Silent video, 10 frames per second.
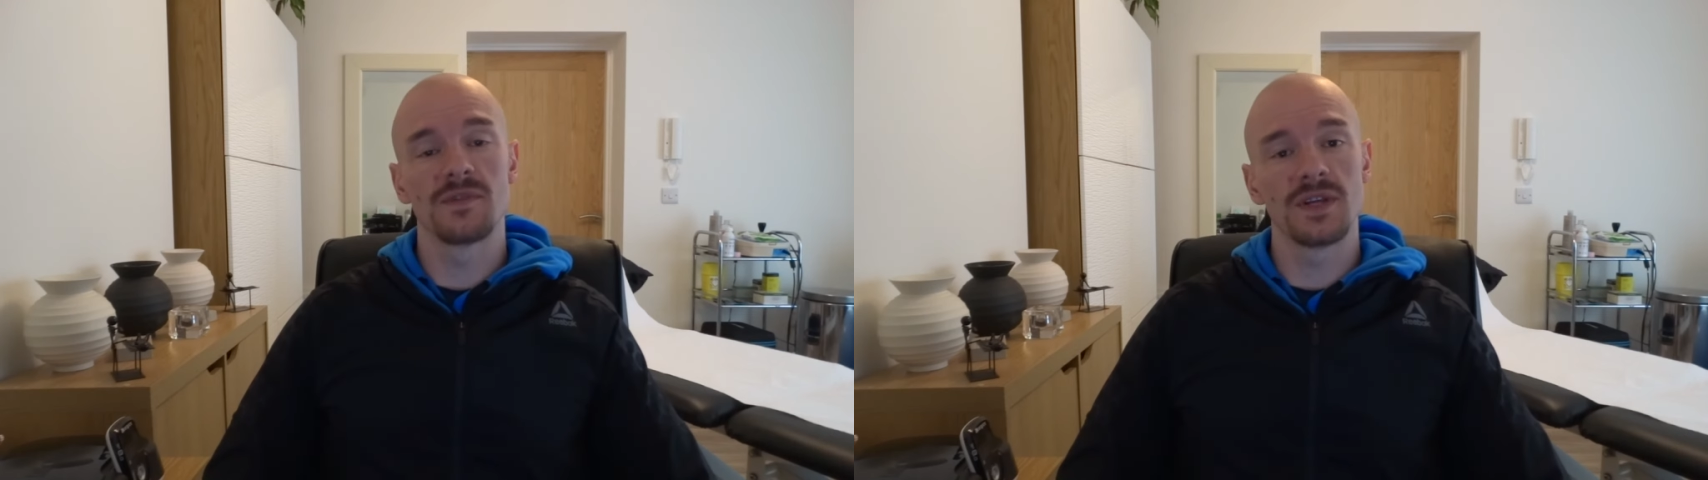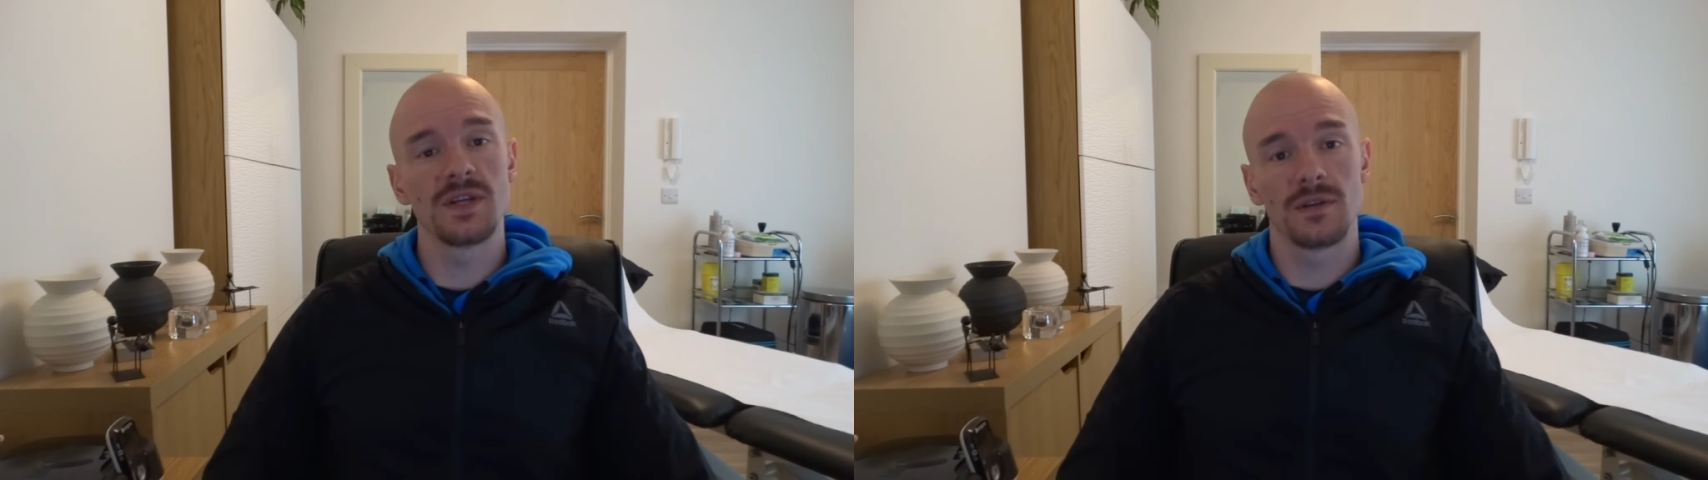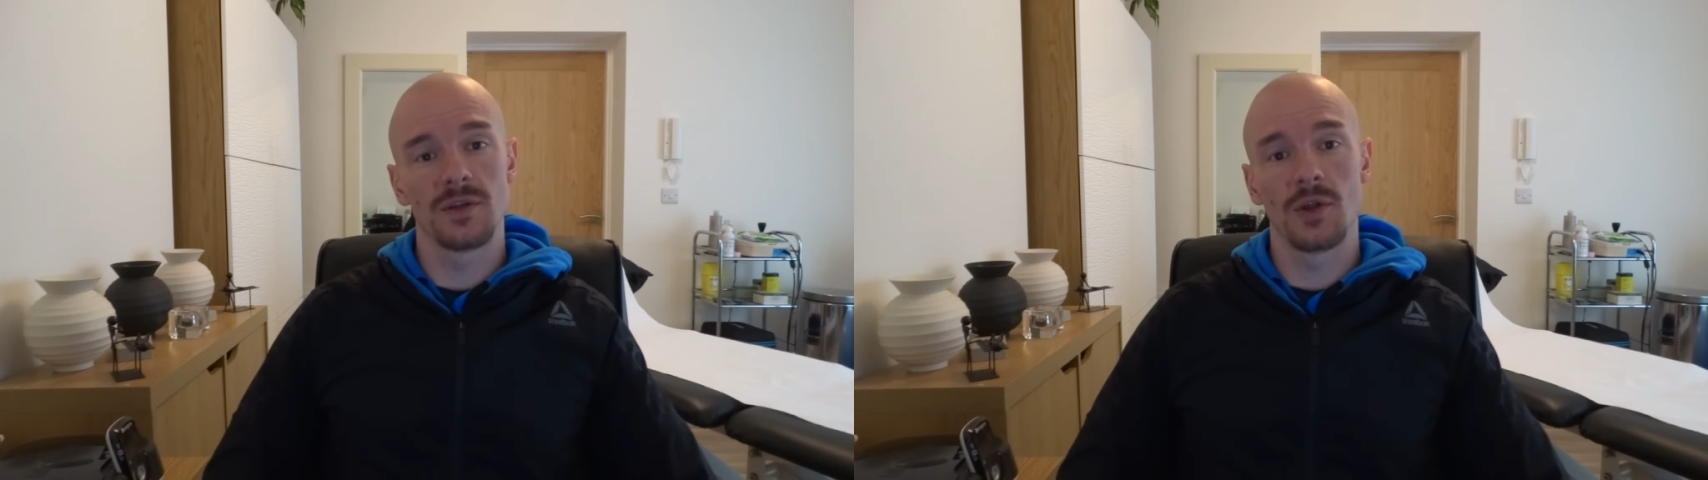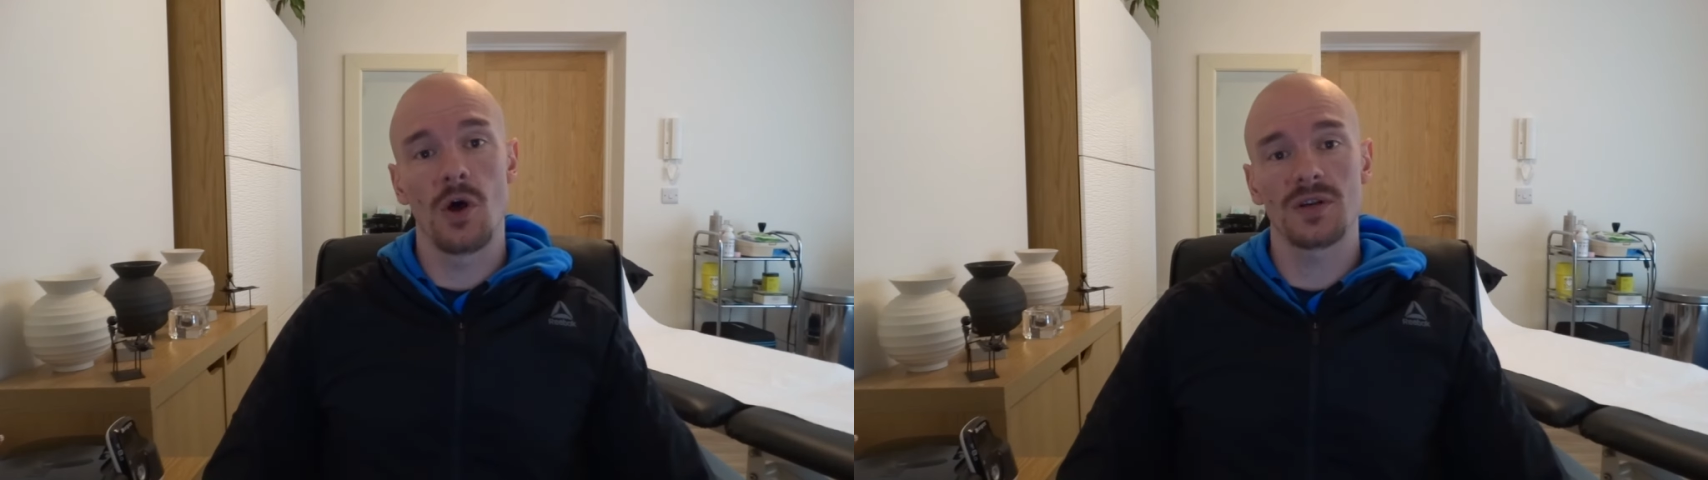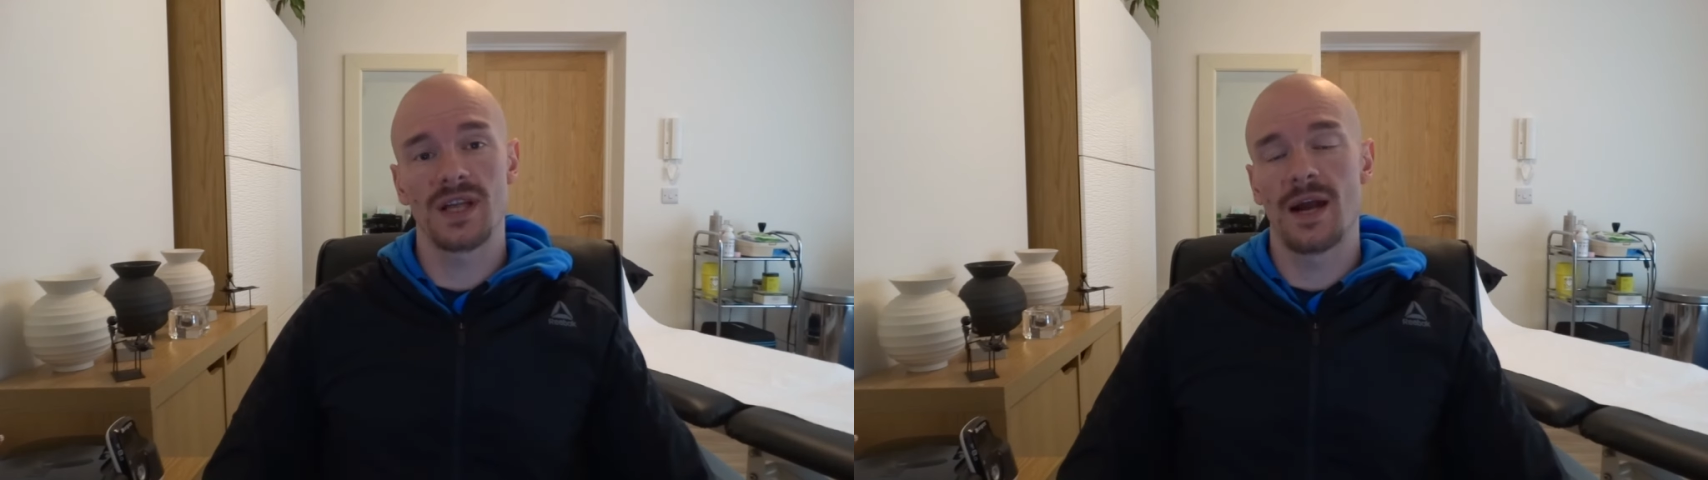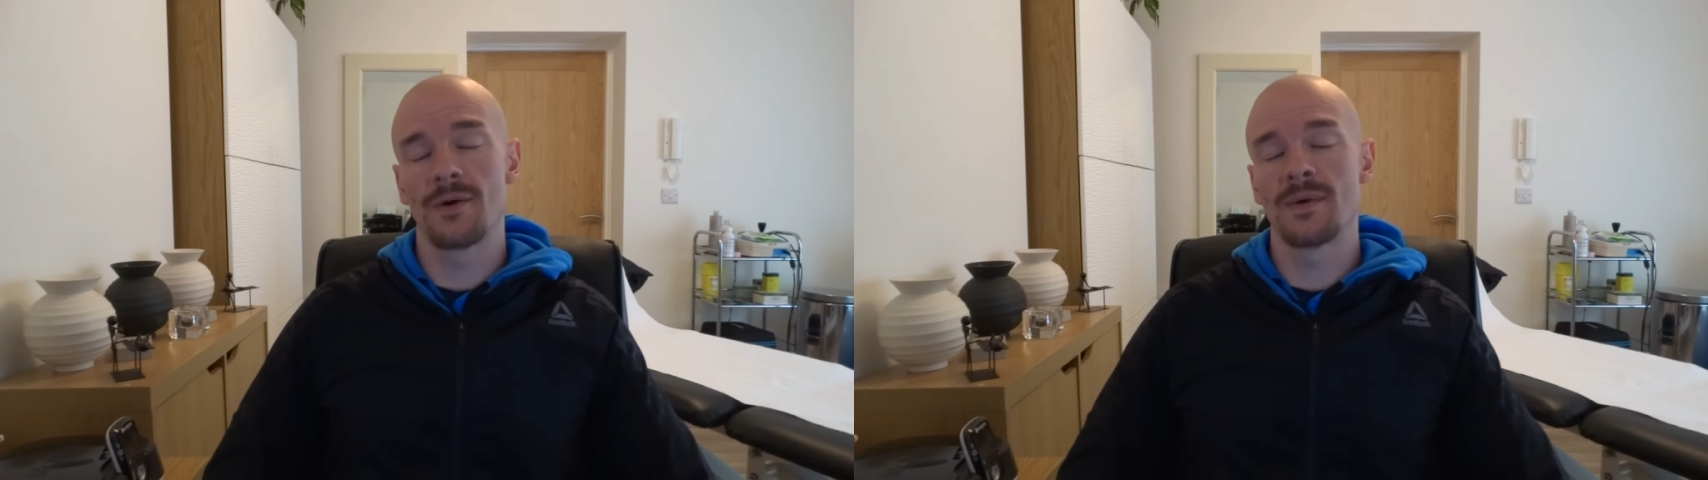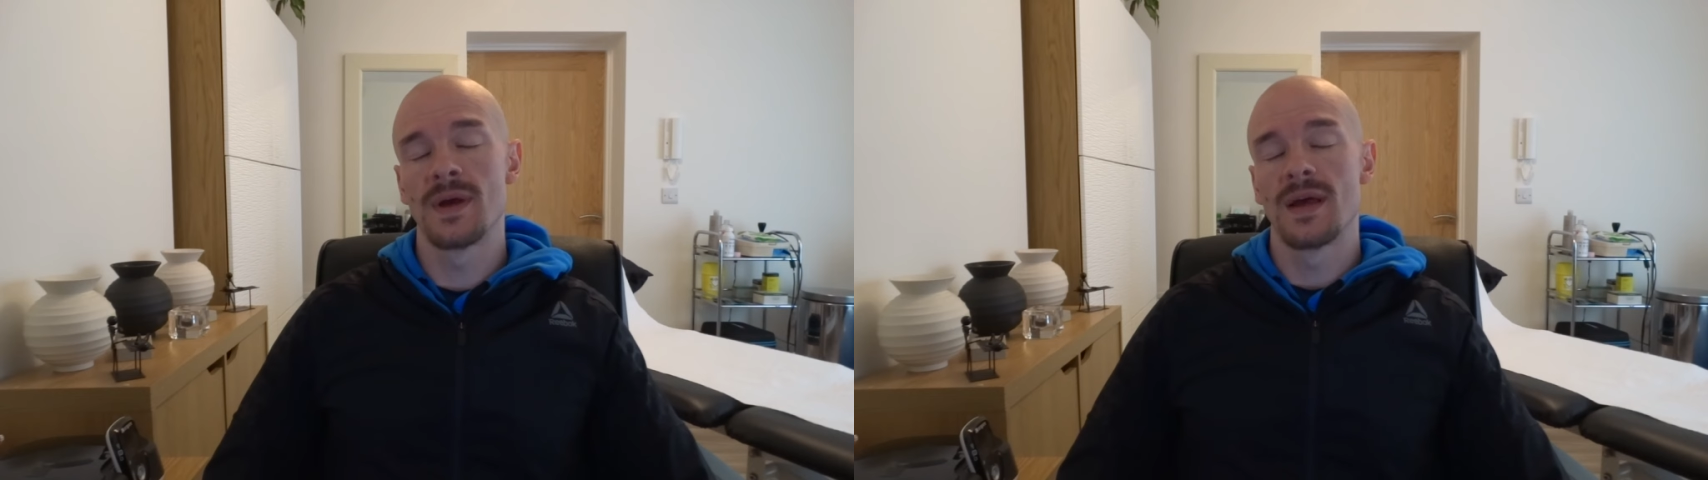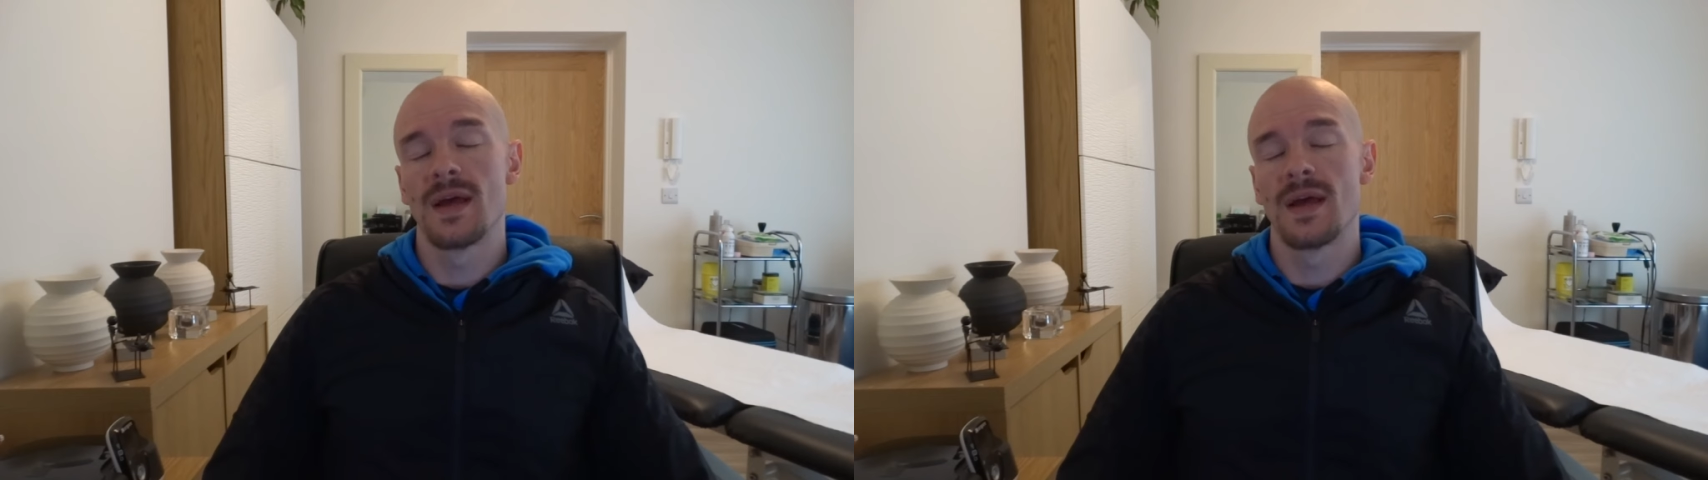the lockdown